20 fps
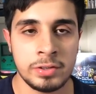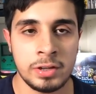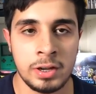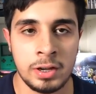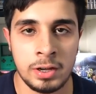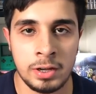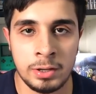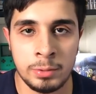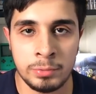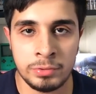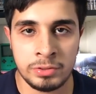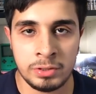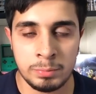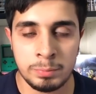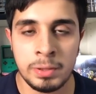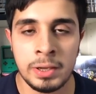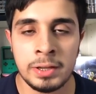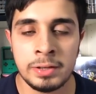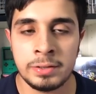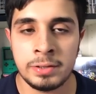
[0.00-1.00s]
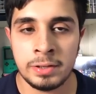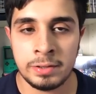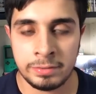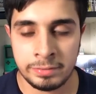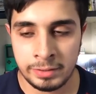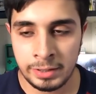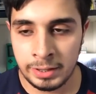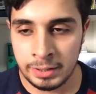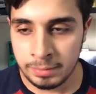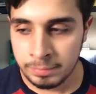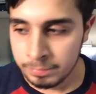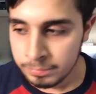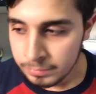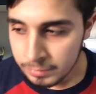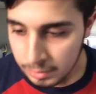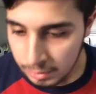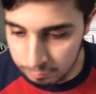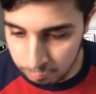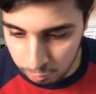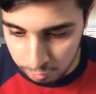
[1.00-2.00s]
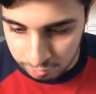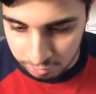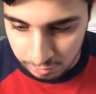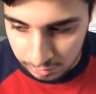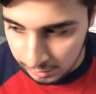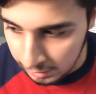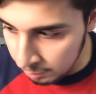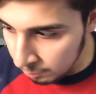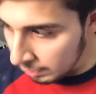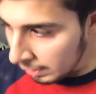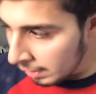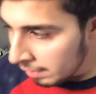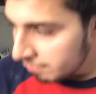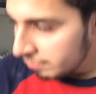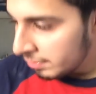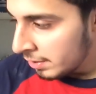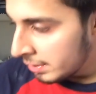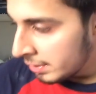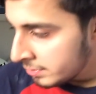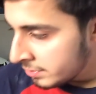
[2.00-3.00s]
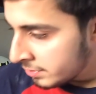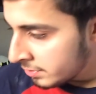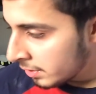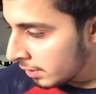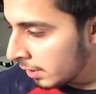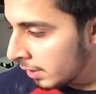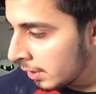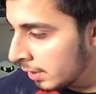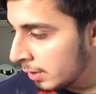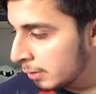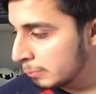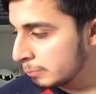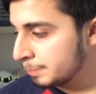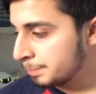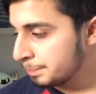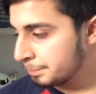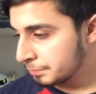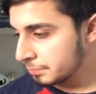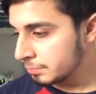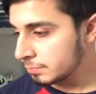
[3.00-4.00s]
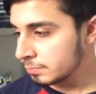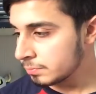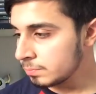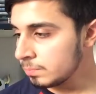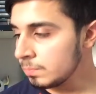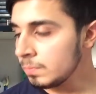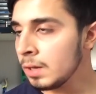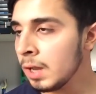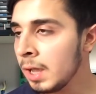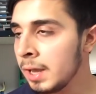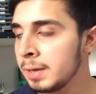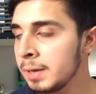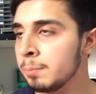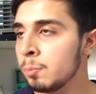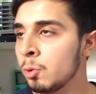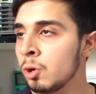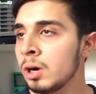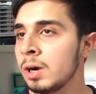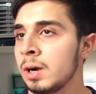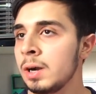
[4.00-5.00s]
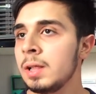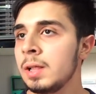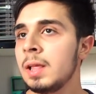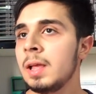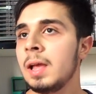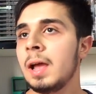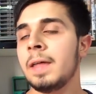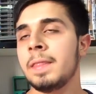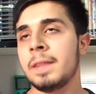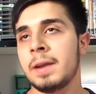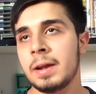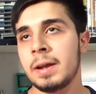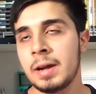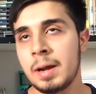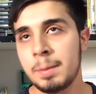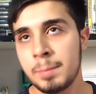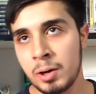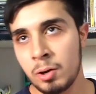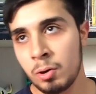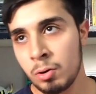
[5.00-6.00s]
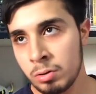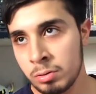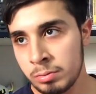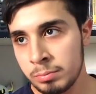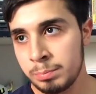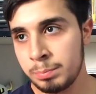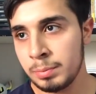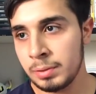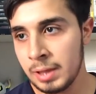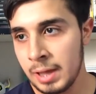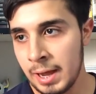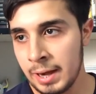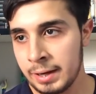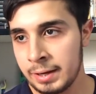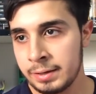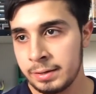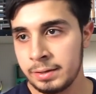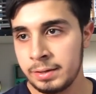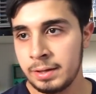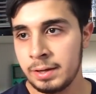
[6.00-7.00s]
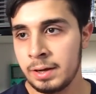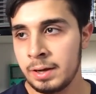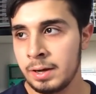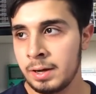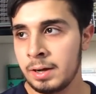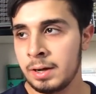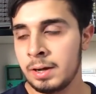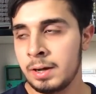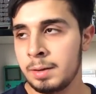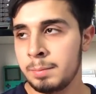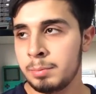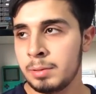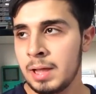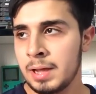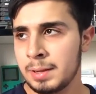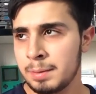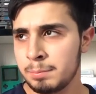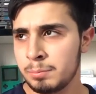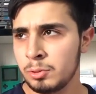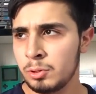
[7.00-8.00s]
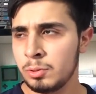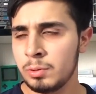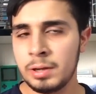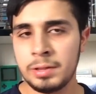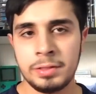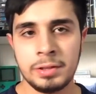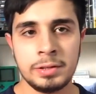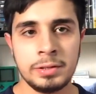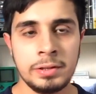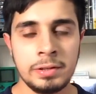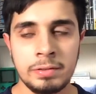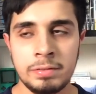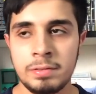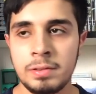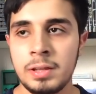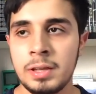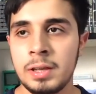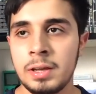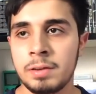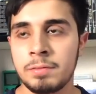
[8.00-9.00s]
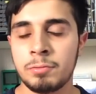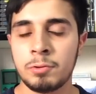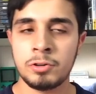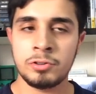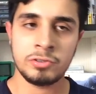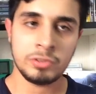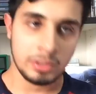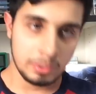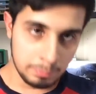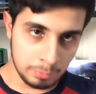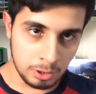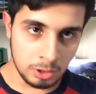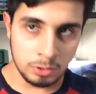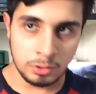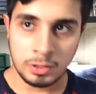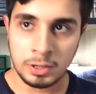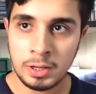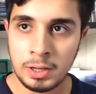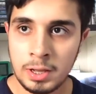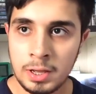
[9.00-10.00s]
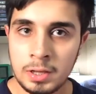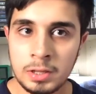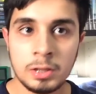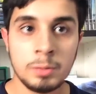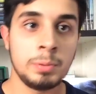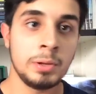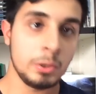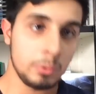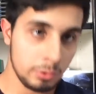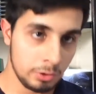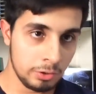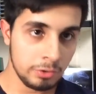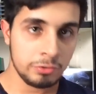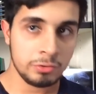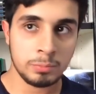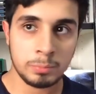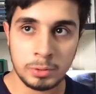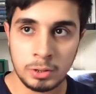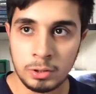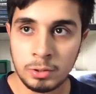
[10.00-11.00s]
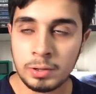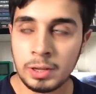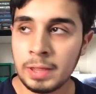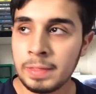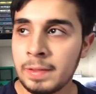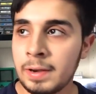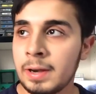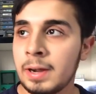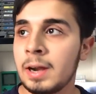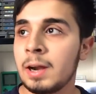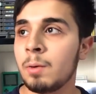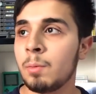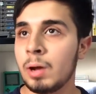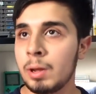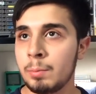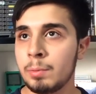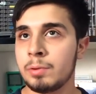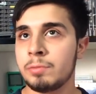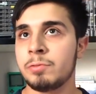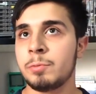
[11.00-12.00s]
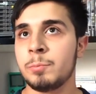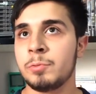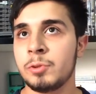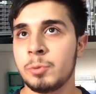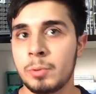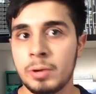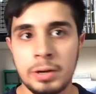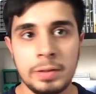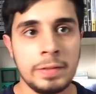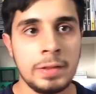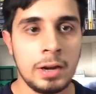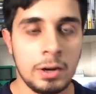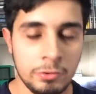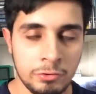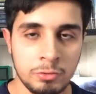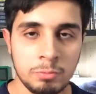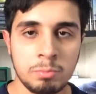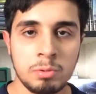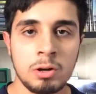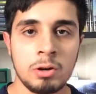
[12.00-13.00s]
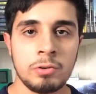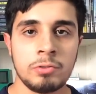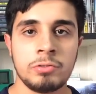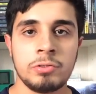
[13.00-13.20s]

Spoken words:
It was the pink DS Lite. Unfortunately, I don't have that anymore. And then I got my own black and blue, I think, DS Lite. Unfortunately, it broke. The pink one also broke. And then I got a white one from someone, and that also broke.